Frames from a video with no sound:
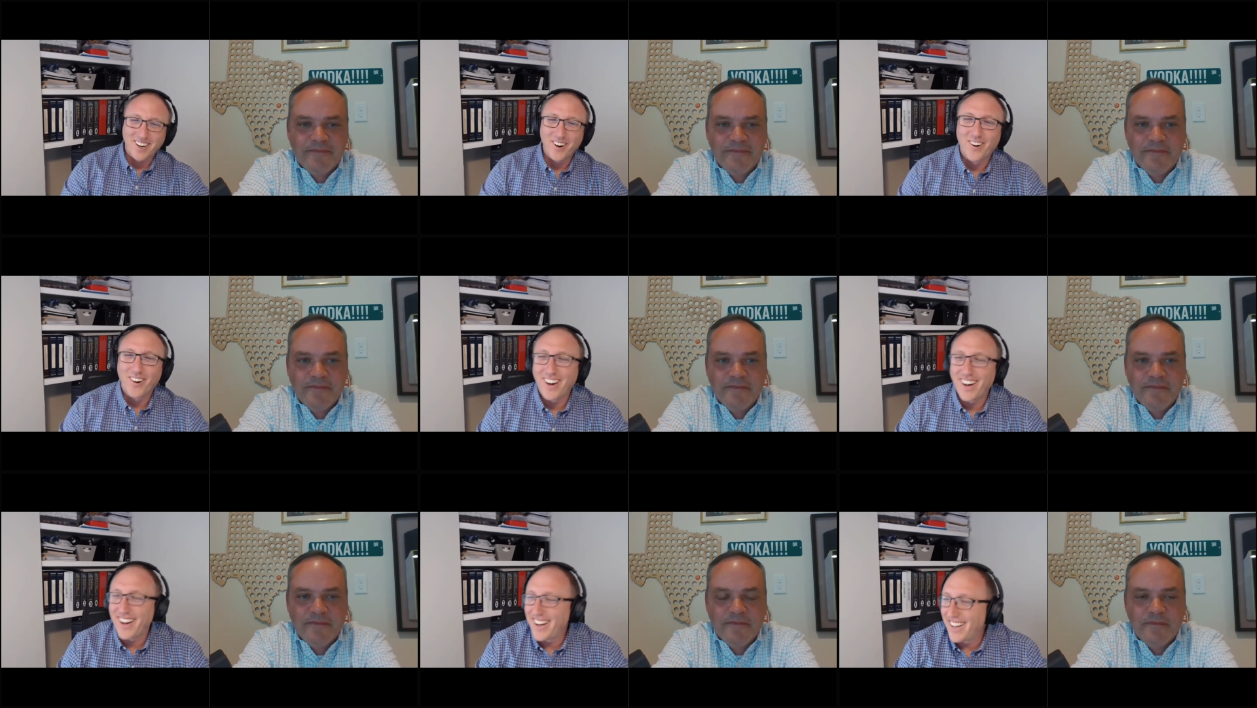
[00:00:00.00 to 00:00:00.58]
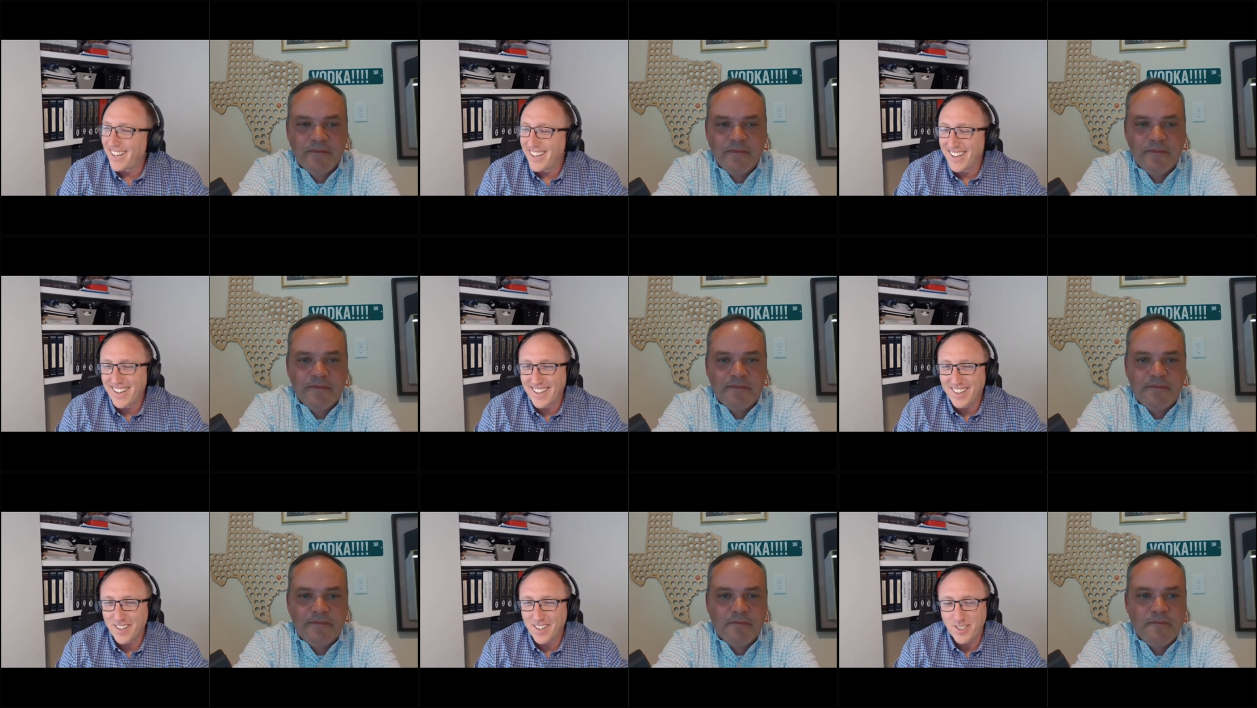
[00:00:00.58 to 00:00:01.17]
Speaker 1: so
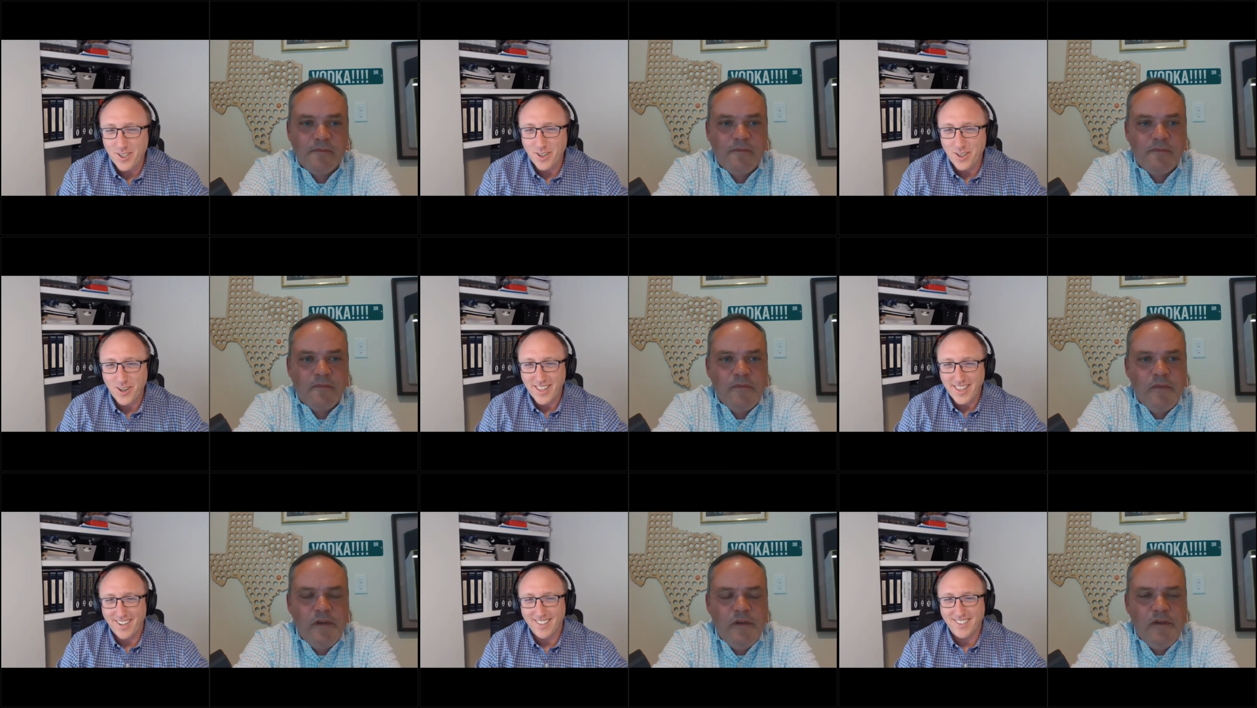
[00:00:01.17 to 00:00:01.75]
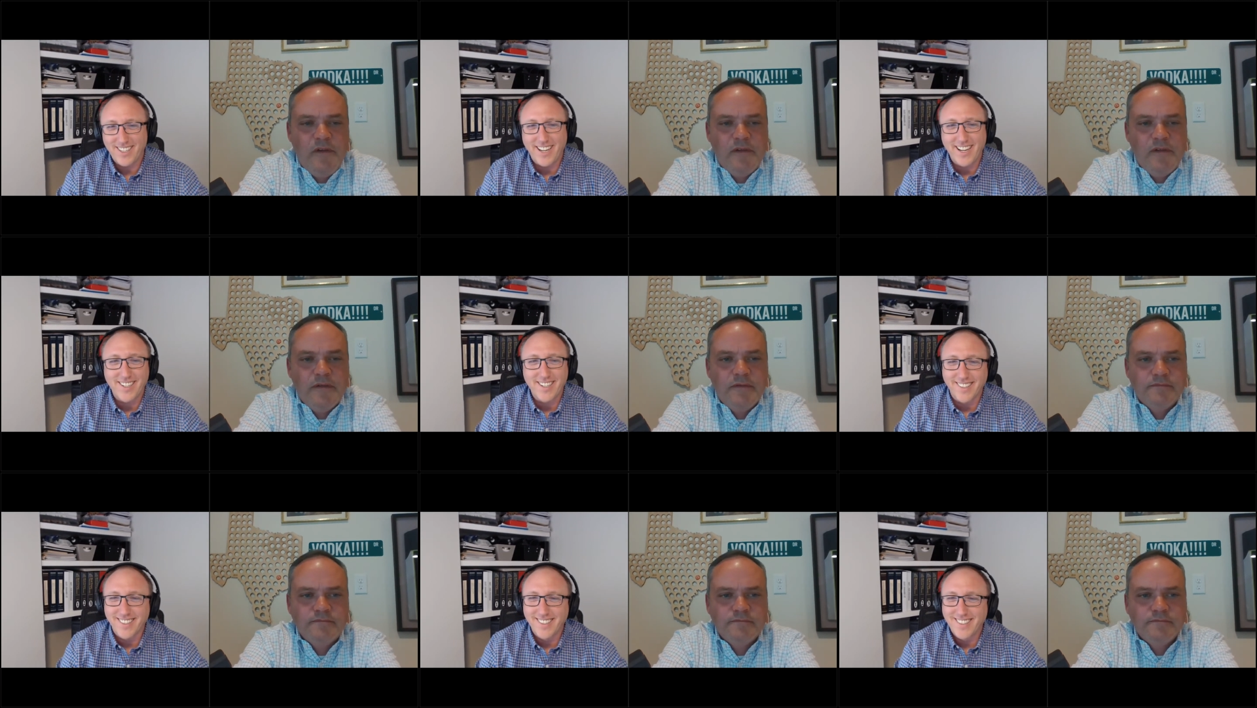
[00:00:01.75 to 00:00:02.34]
there's 30,000
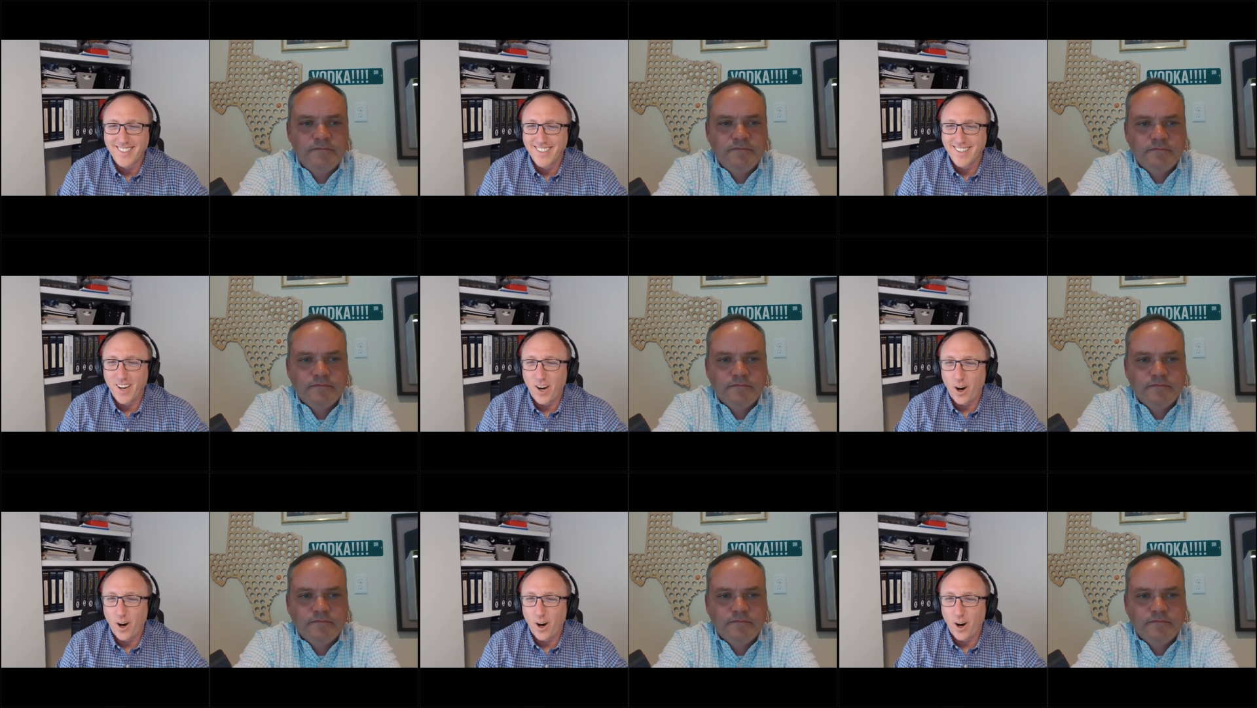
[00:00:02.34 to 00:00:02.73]
agents.